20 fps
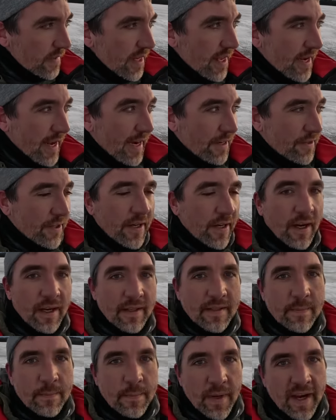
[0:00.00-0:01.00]
And I actually
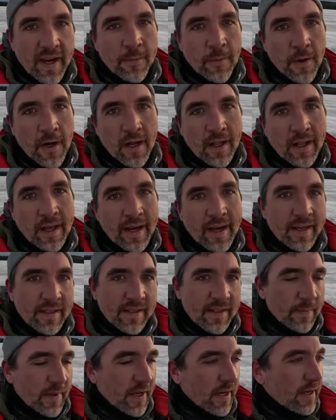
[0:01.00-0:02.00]
caught some big walleye and
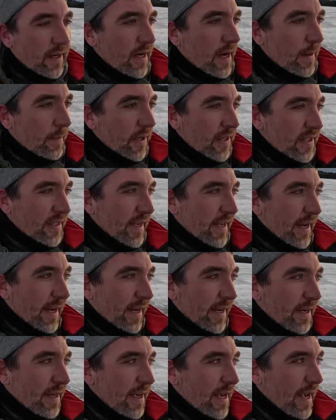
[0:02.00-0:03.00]
some good numbers in
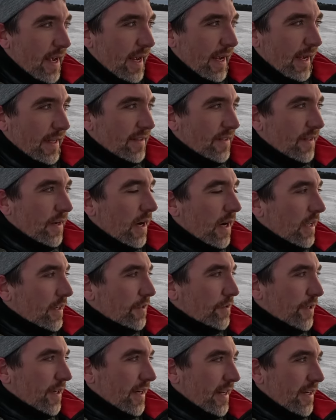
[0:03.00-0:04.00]
it. It's not a
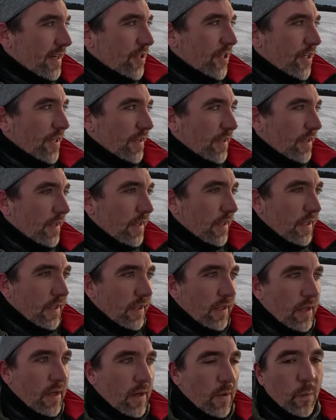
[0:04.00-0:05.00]

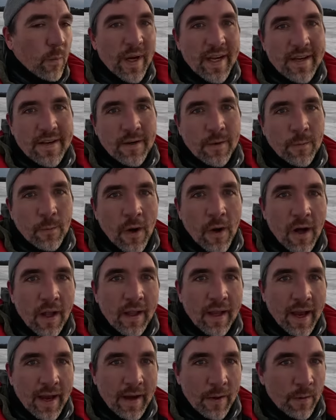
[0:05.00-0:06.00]
traditional winter
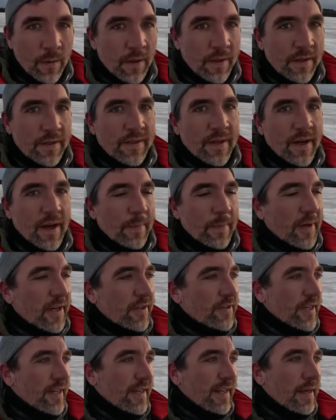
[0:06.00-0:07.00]
walleye hole. There's not a
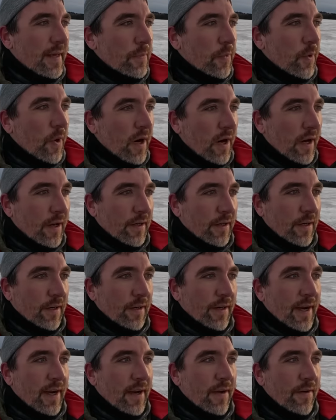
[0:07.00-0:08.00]
bunch of deep water
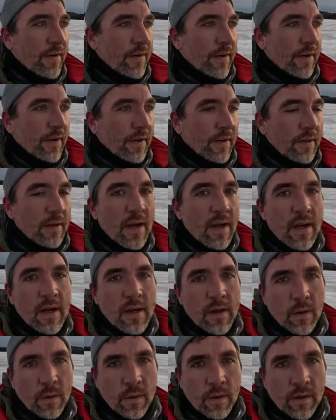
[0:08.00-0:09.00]
around or
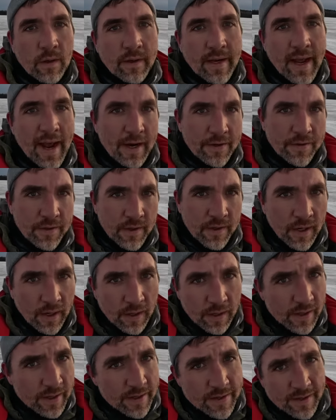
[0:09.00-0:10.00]
or natural
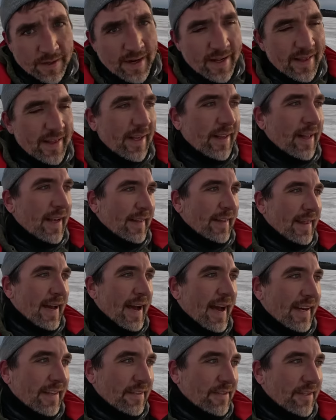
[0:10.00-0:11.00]
current or anything like
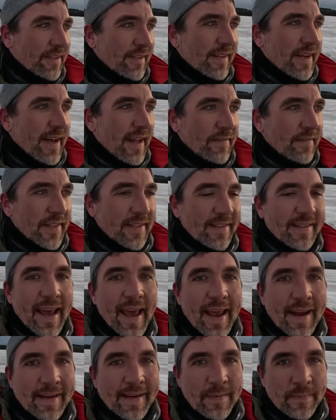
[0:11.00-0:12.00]
that. It's just kind of a
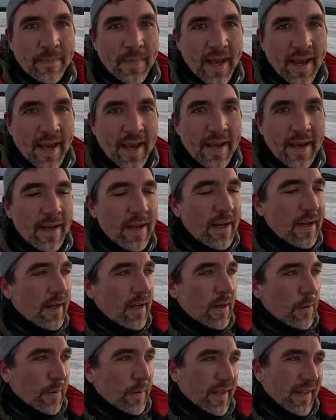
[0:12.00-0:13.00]
stagnant bay
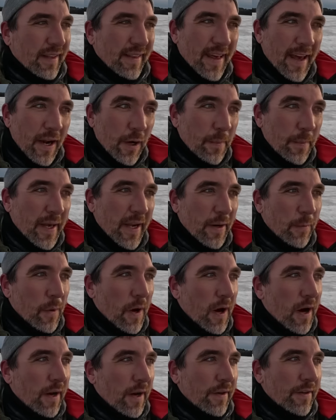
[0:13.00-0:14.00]
with a little bit of
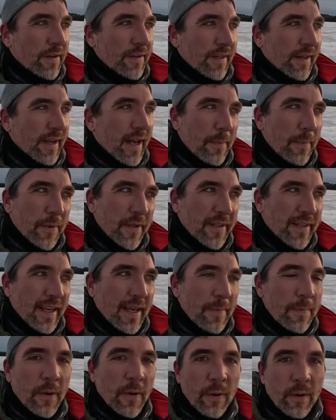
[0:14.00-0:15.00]
water. There's a couple
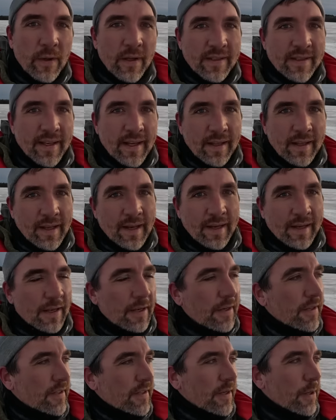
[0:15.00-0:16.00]
deep holes that like
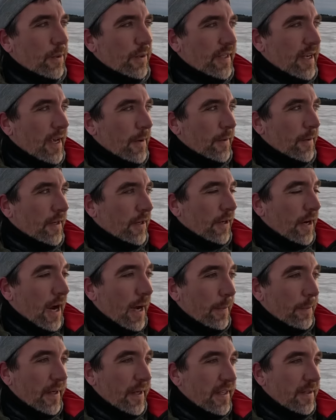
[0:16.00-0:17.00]
you'd associate with
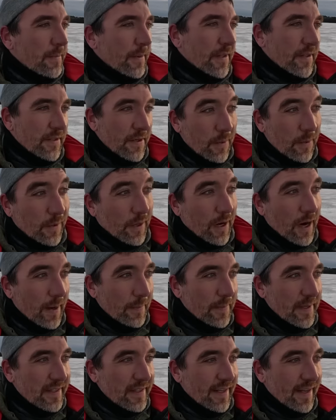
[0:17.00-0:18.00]
crappies, but there's no
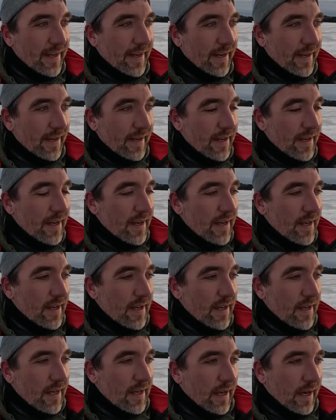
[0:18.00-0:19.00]
crappies in it
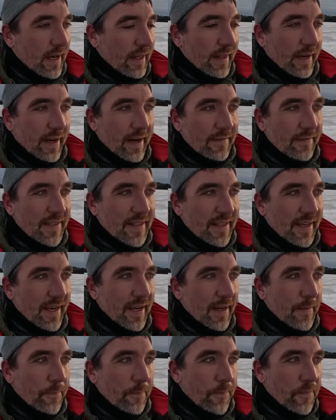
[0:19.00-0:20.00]
uh, that I've
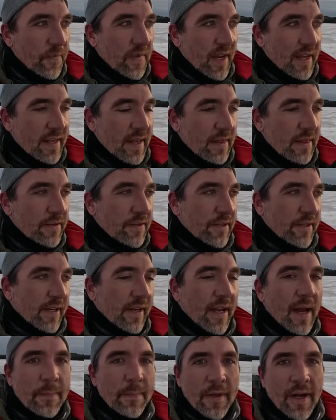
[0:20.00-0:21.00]
seen. And then there's just a
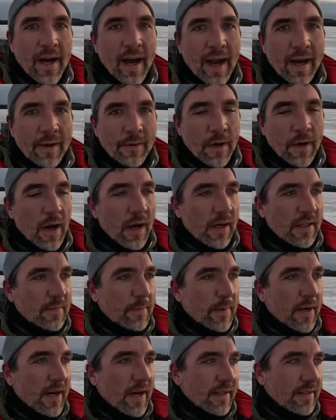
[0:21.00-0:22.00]
couple high rock
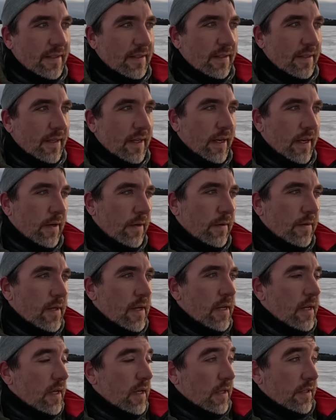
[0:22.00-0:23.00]
spots, you know.
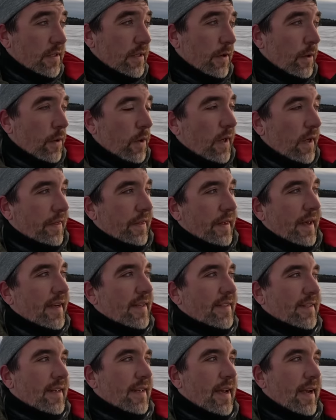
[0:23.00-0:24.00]
So the whole
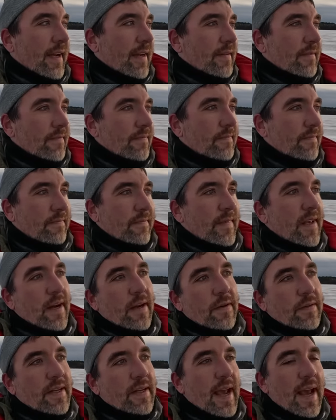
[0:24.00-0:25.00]
thing's like, you
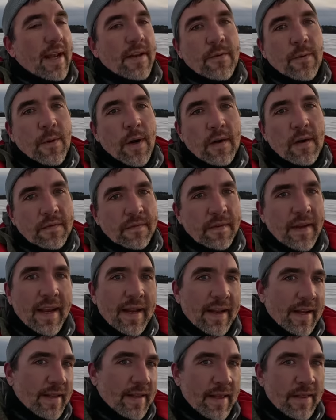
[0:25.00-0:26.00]
know, 10, 12
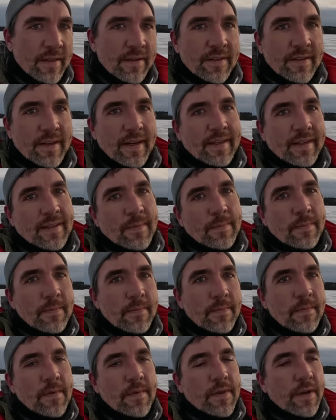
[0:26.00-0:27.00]
feet. And then there's like
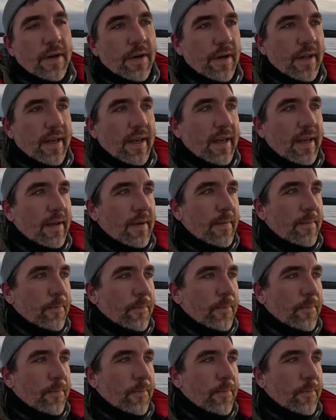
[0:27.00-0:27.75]
some 30,